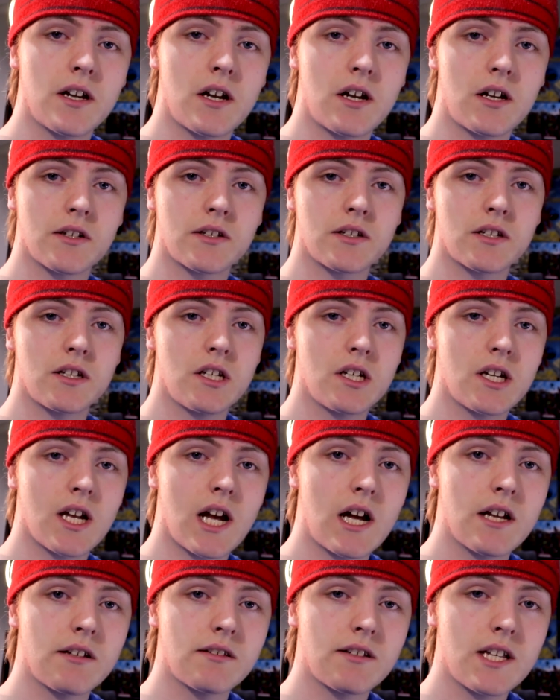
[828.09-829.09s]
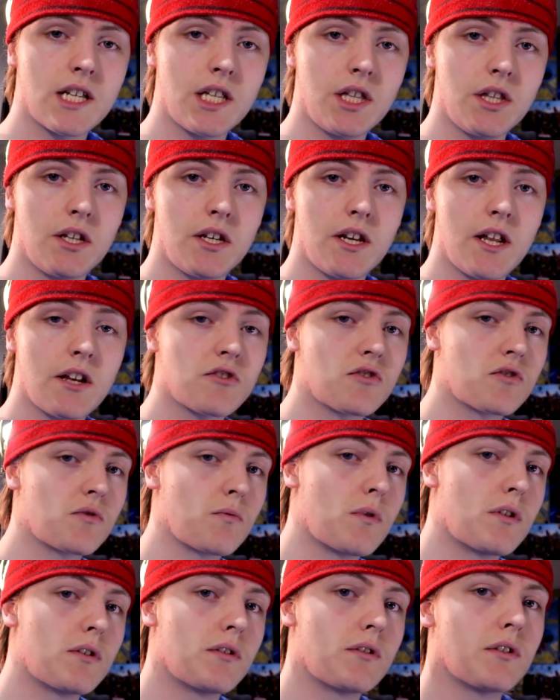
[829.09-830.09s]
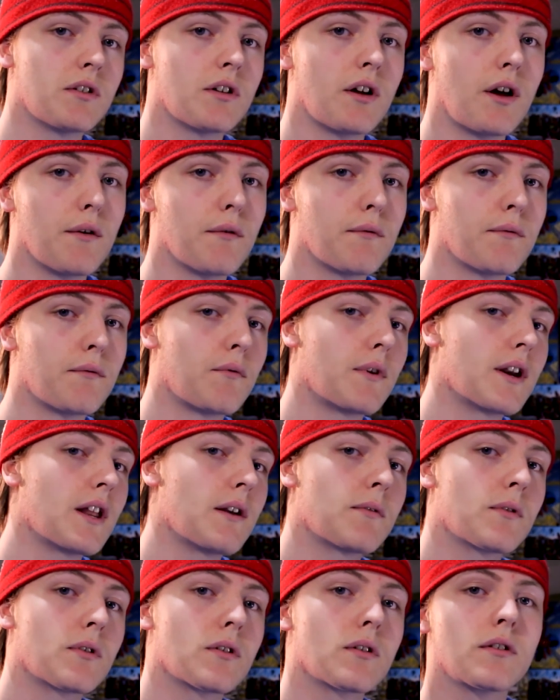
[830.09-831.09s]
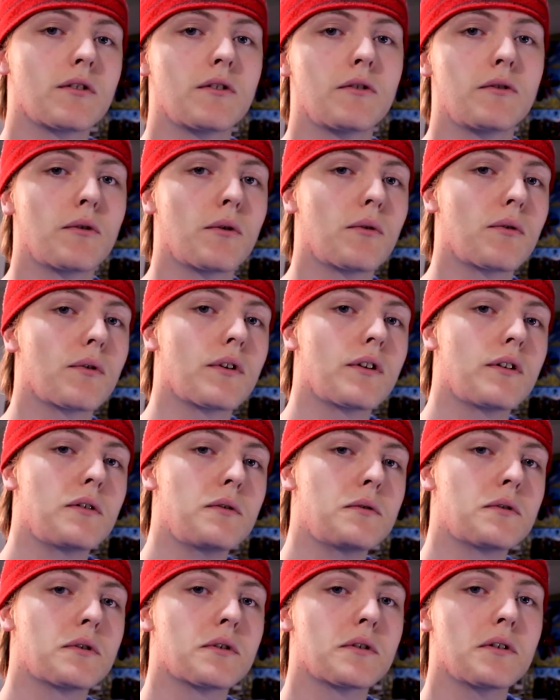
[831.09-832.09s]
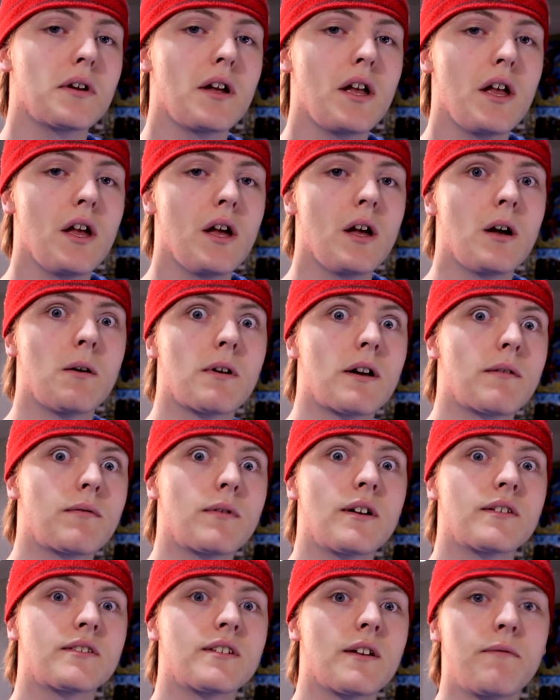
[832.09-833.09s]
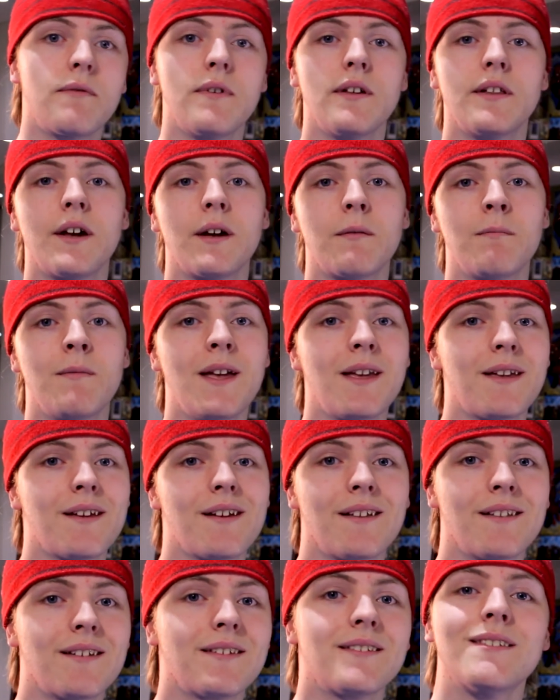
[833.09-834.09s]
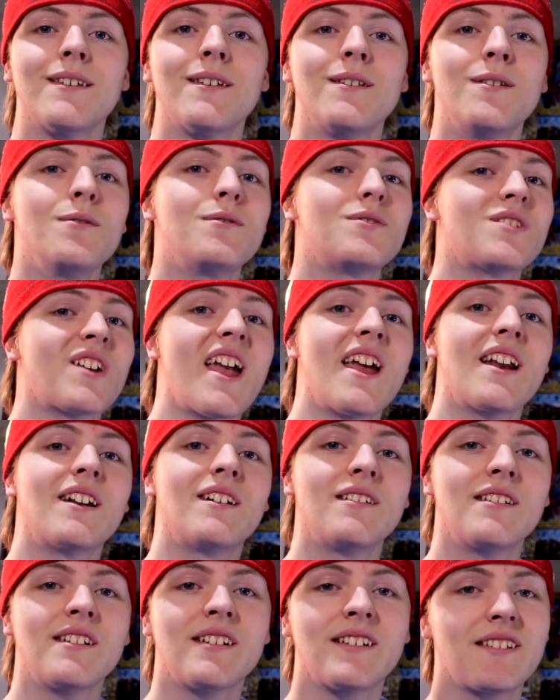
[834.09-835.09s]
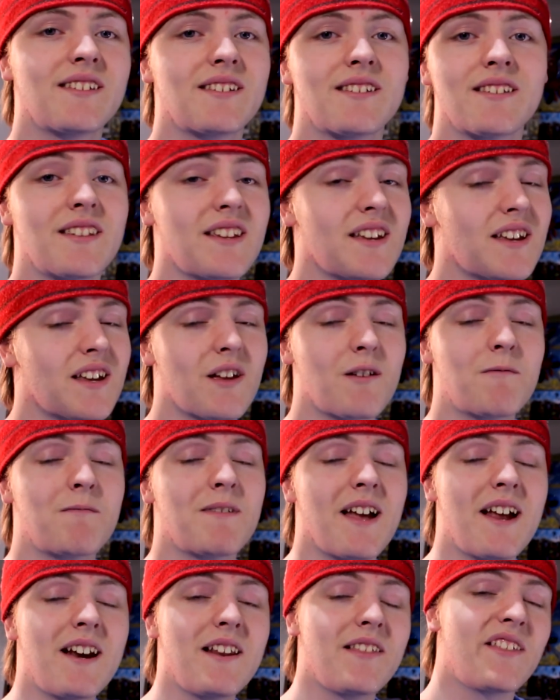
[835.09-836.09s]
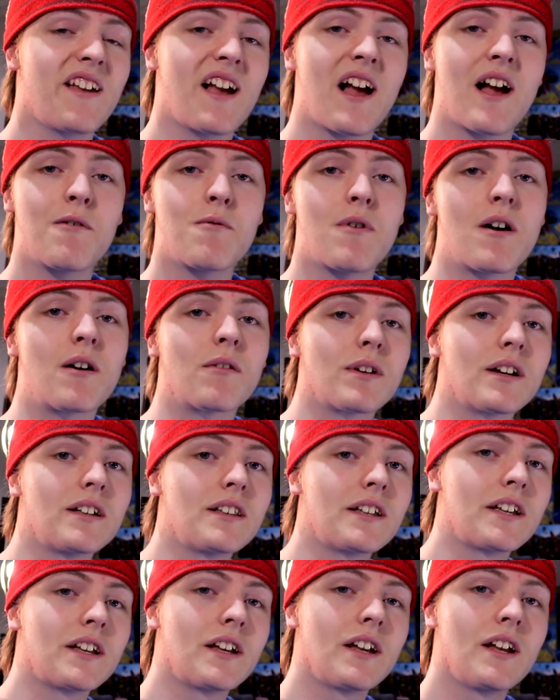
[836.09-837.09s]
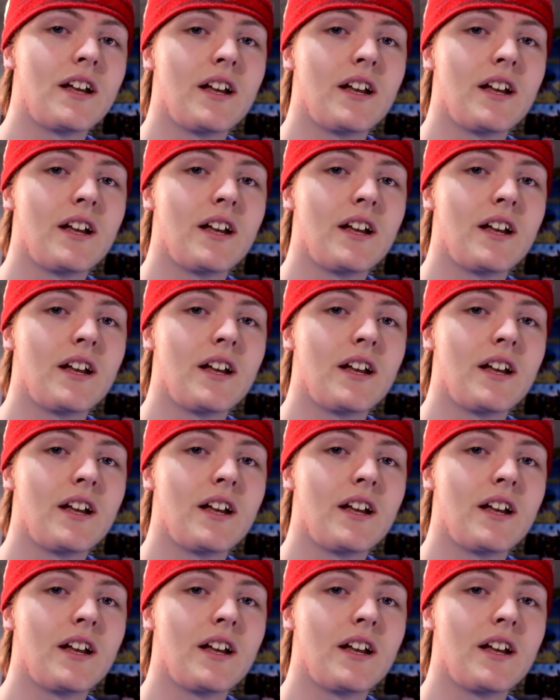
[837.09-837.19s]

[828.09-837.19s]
I'll see you guys in the next one of whatever tutorial or whatever else I feel like making. This is a new channel. It could be anything I want, really.